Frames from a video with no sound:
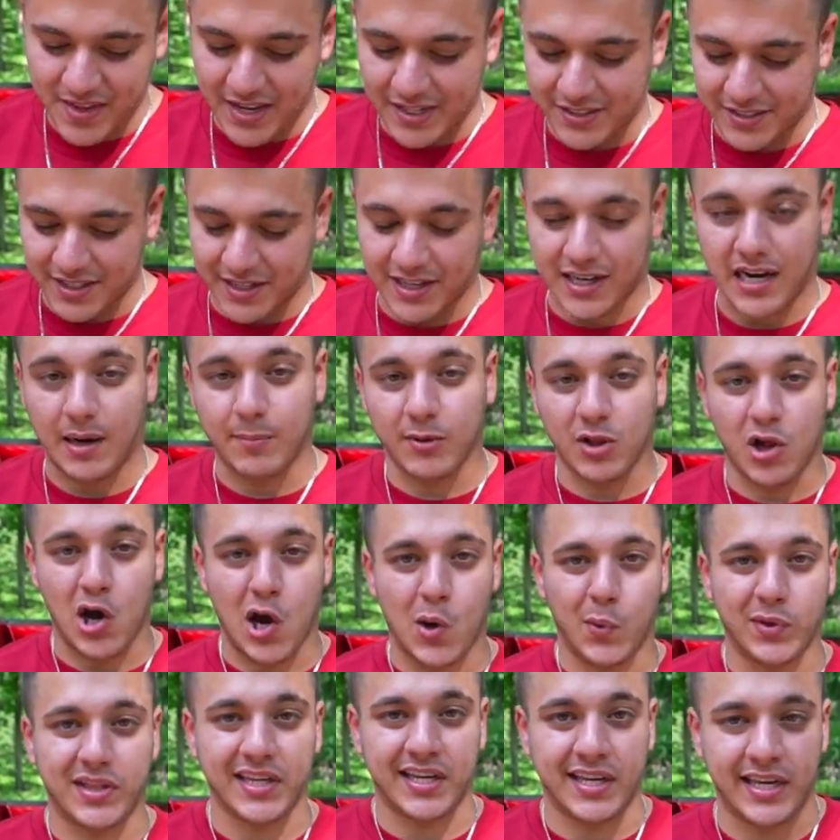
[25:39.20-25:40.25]
is gonna come
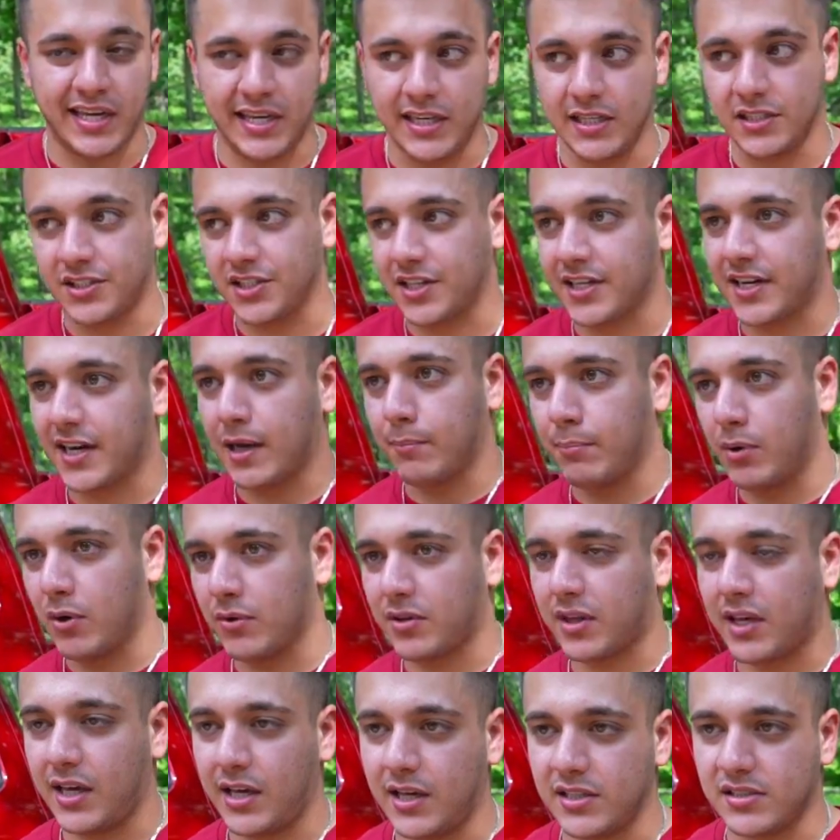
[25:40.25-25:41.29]
along with the keys. You're gonna get
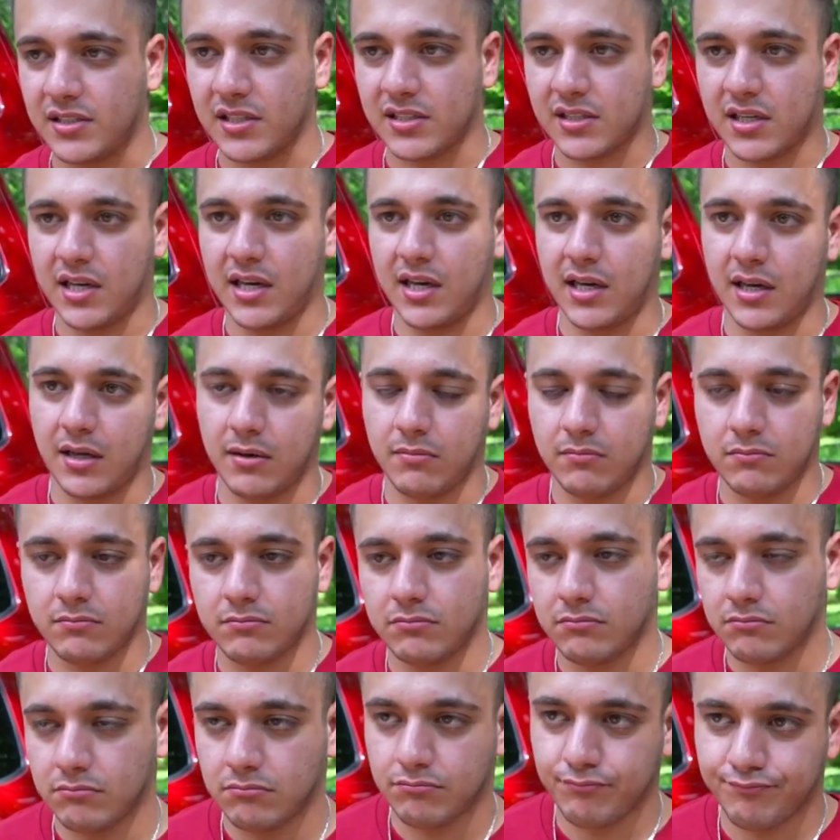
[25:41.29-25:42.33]
both keys, this key,
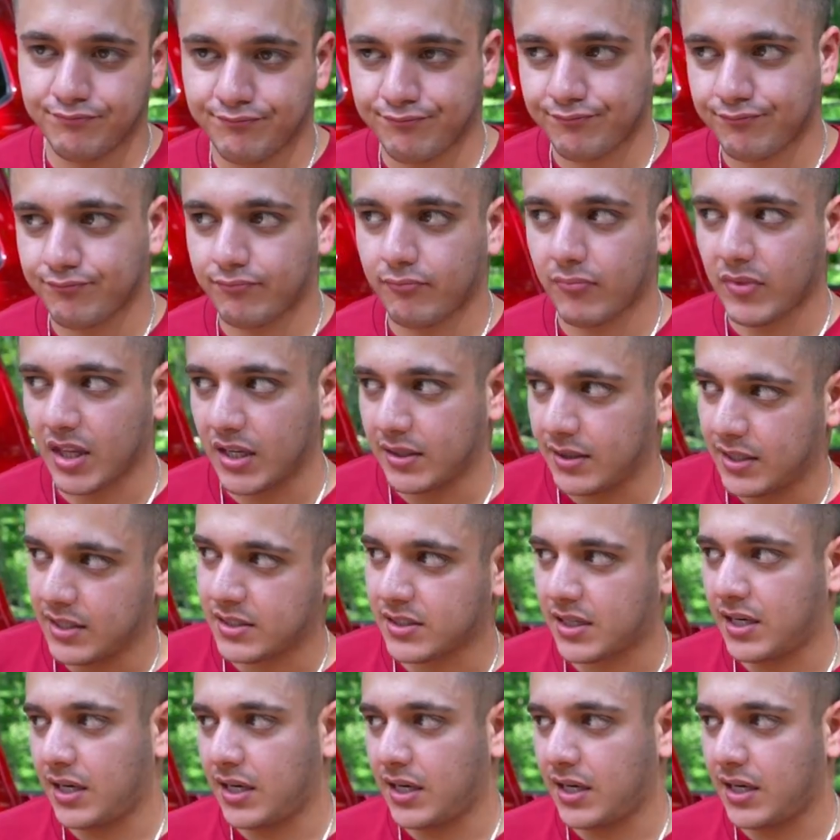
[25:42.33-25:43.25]
a